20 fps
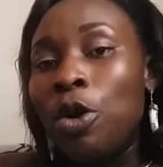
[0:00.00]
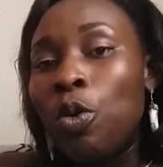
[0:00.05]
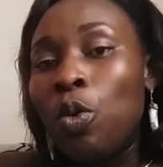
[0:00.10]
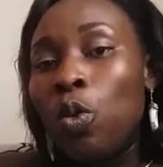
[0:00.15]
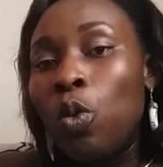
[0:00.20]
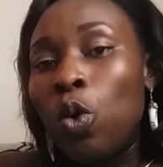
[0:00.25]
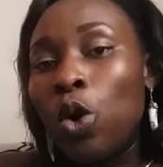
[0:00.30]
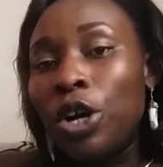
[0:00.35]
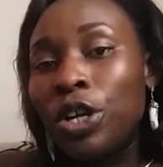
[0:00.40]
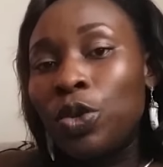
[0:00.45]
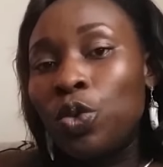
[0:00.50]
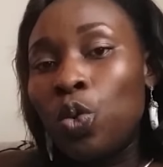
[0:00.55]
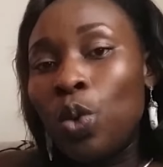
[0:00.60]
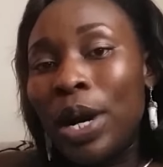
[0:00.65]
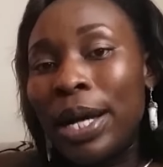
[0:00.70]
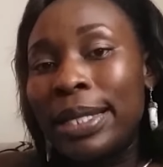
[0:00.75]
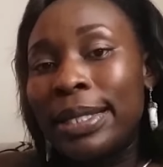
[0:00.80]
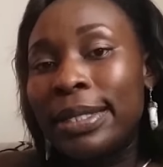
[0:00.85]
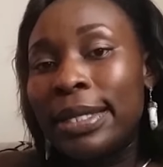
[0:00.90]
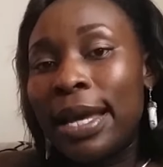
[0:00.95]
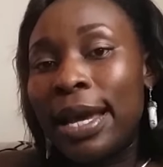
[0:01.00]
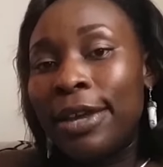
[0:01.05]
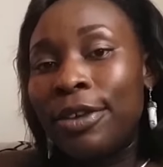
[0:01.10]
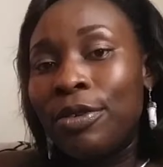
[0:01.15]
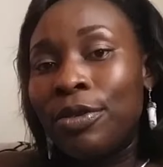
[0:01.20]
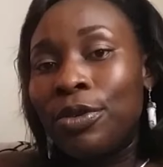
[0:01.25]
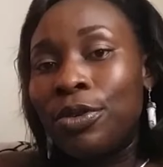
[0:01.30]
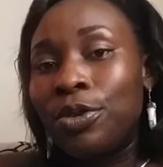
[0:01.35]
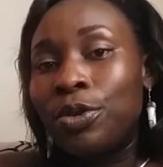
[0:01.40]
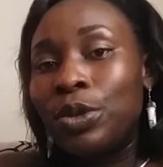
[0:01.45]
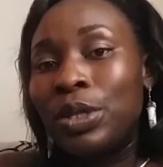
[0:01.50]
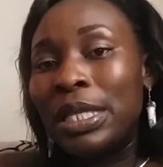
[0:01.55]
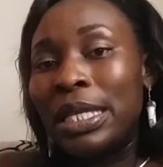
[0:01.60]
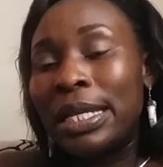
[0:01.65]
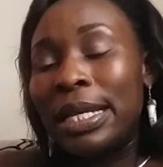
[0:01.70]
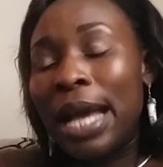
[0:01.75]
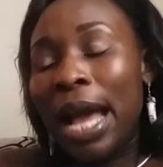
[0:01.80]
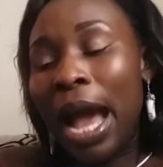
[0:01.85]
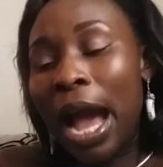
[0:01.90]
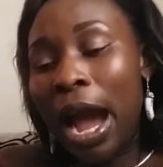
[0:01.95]
What words are you
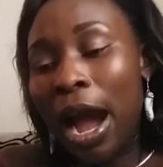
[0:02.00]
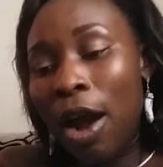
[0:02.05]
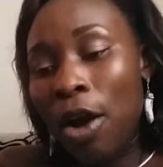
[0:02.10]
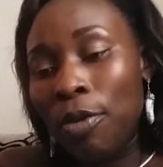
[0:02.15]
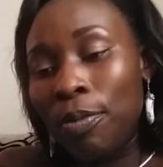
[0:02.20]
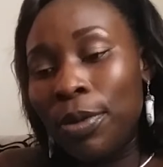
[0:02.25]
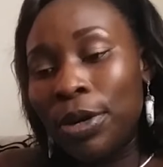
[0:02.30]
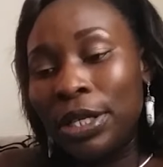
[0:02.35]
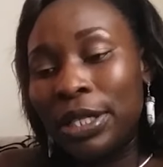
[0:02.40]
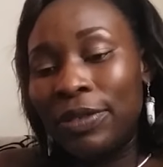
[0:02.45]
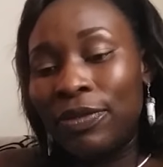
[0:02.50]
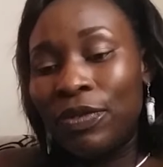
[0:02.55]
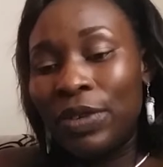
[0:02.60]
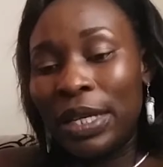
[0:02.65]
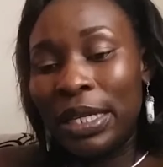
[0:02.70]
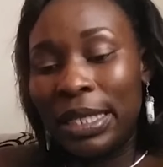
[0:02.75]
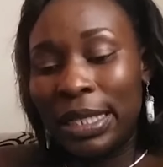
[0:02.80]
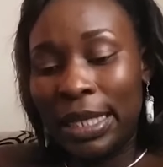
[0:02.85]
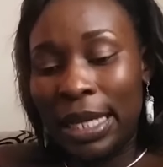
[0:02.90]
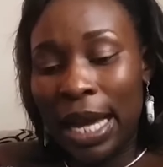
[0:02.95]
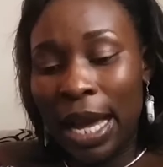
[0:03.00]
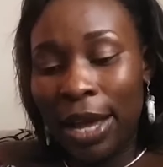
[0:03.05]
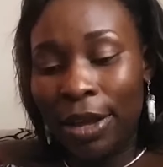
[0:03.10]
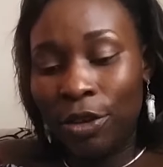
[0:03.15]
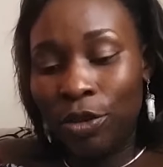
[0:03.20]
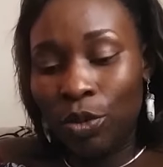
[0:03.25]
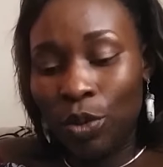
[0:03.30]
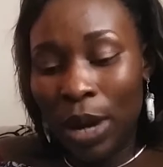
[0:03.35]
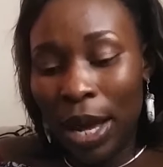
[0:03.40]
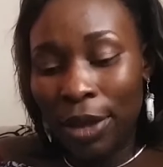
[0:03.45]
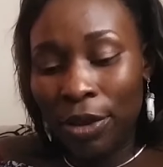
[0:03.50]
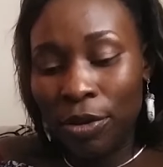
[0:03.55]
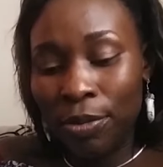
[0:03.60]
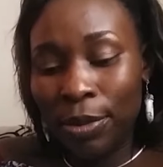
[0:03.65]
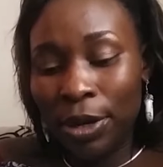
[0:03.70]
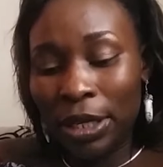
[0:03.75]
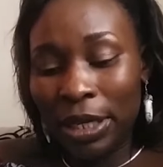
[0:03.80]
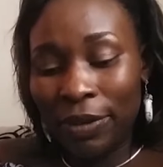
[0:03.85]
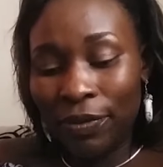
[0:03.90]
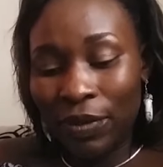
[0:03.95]
using? How motivating are you? Are you
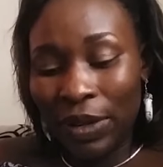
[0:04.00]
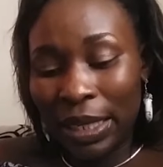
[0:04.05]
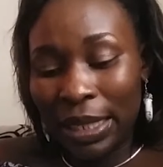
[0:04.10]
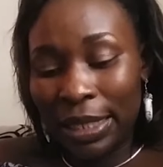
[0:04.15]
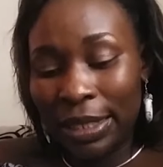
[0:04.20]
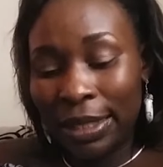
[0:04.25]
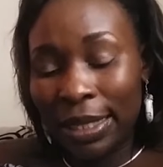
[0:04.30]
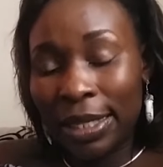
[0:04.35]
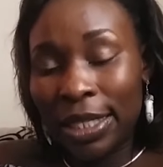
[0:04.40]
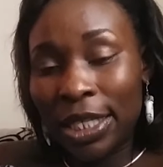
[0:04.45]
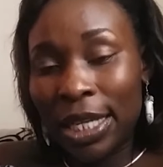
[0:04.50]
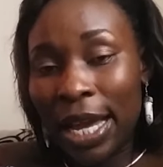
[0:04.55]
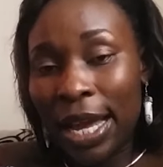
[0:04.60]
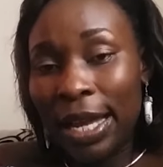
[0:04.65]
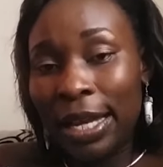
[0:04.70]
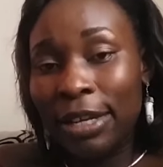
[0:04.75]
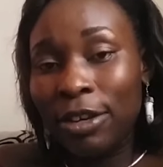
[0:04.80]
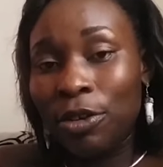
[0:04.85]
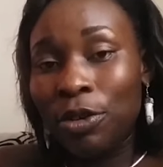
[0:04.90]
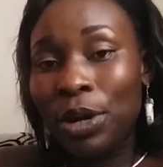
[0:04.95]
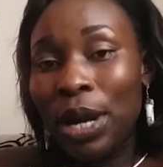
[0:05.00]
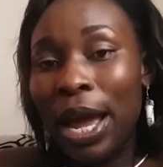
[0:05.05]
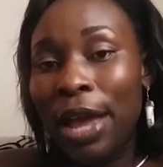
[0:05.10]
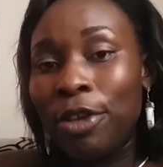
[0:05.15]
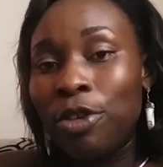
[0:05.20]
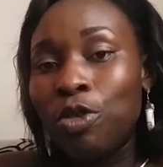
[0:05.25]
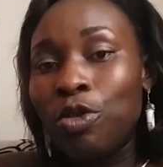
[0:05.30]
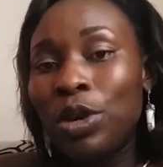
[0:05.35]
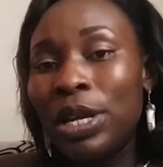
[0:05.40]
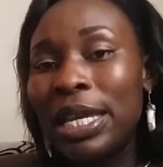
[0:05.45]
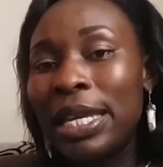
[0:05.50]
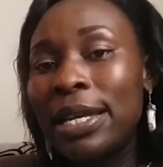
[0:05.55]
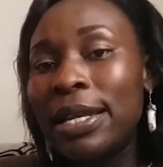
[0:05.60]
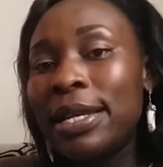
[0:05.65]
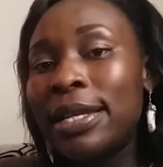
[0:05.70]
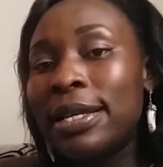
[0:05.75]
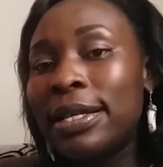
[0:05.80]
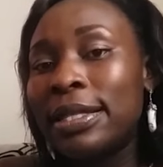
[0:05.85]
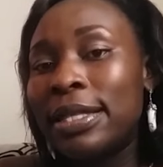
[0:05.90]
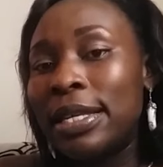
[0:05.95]
motivating the child, or are you
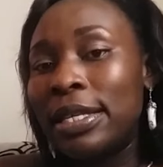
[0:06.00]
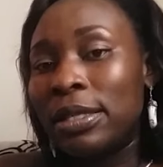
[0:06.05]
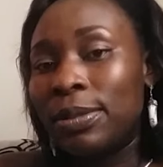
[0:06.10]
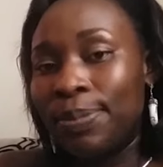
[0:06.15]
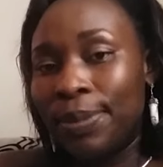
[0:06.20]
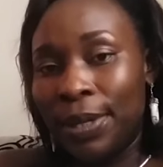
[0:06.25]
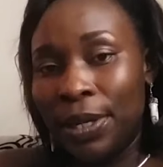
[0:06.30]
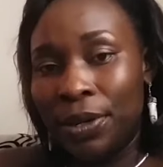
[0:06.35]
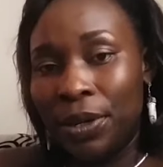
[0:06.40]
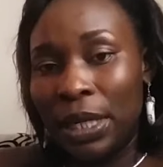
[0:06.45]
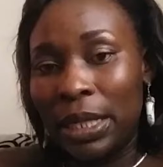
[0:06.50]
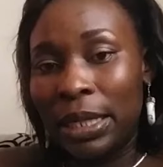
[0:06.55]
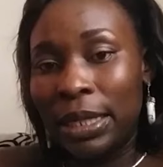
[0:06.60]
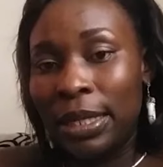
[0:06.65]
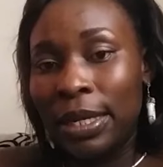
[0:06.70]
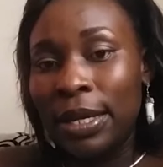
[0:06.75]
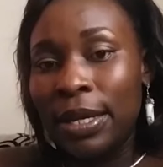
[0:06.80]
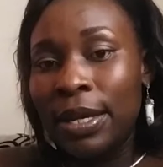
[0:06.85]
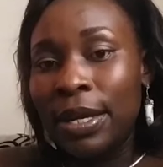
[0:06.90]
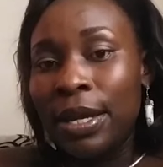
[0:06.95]
killing the spirit?